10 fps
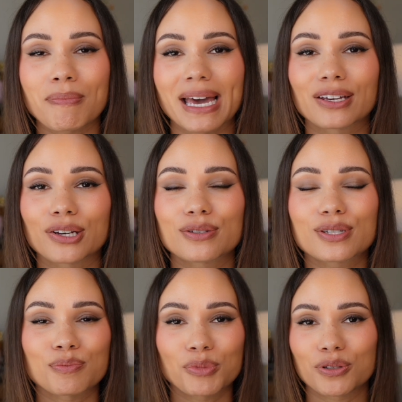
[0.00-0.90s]
mango
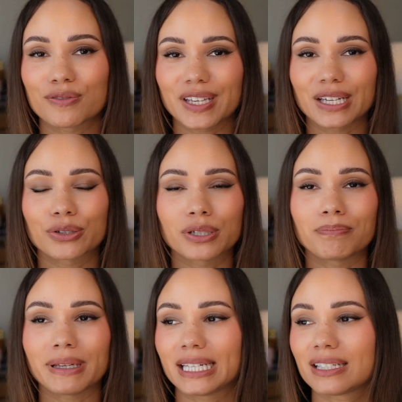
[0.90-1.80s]
smoothie on a
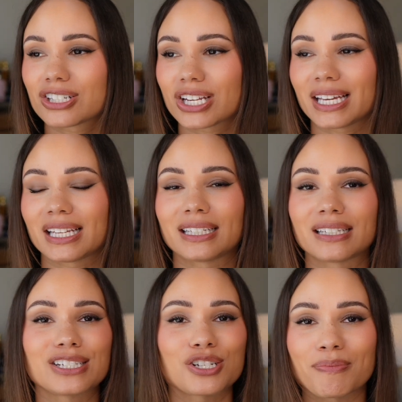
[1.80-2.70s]
beach
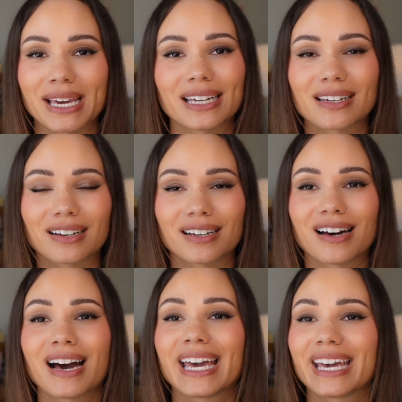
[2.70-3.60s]
in Jamaica.
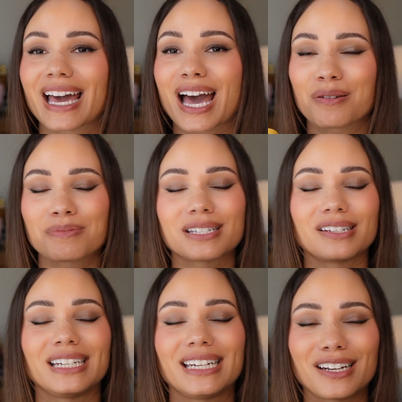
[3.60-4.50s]
I
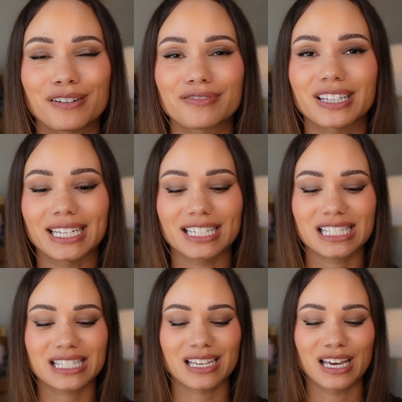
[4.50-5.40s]
absolutely love
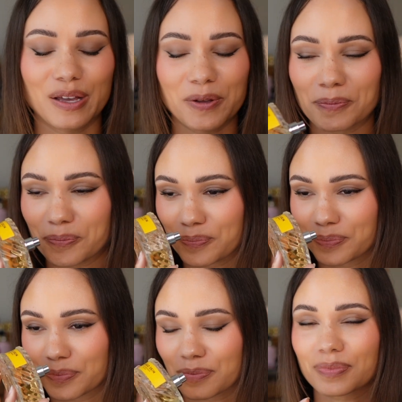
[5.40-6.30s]
this.
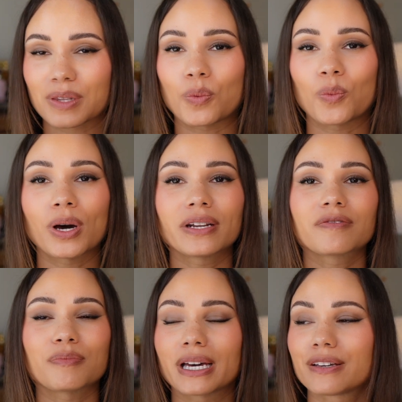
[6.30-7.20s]
One
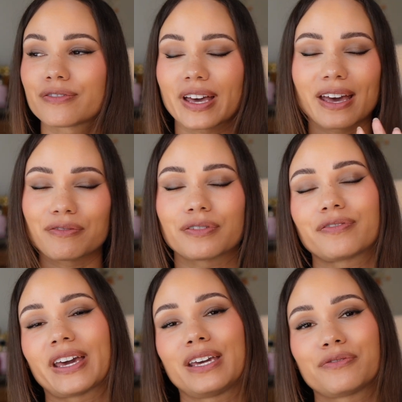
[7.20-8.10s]
of my forever
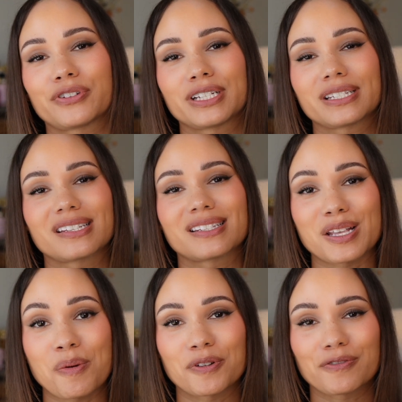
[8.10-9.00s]
favorite
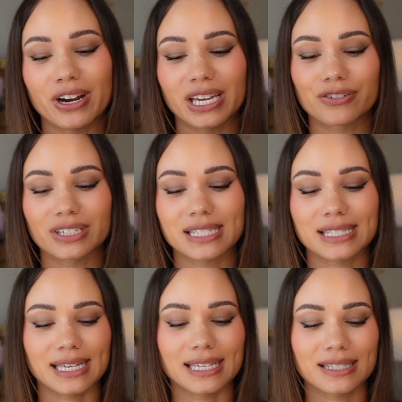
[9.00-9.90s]
summer
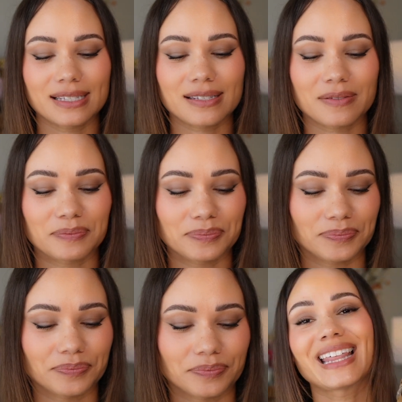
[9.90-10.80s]
fragrances.
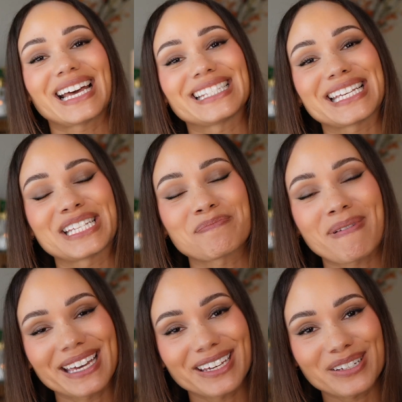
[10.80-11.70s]
That is
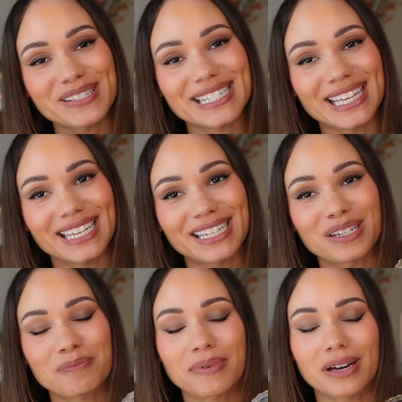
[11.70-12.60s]
Mango
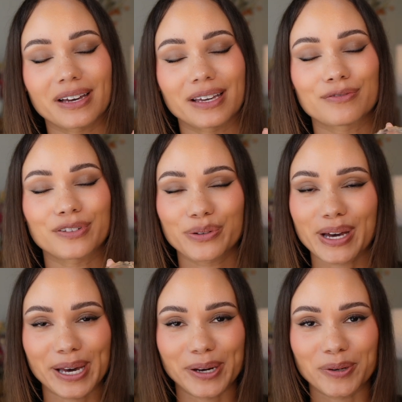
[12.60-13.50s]
Skin by
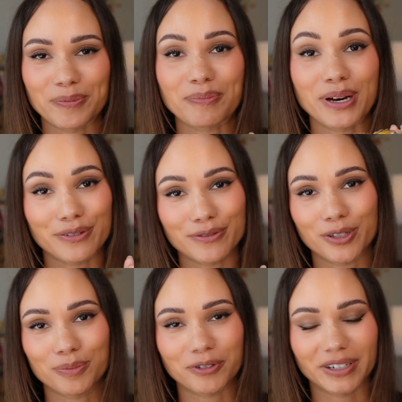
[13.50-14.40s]
Vilhelm
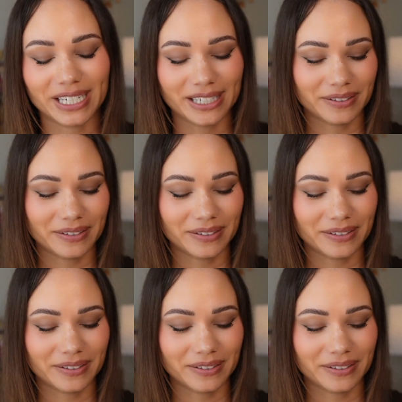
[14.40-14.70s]
Parfumerie.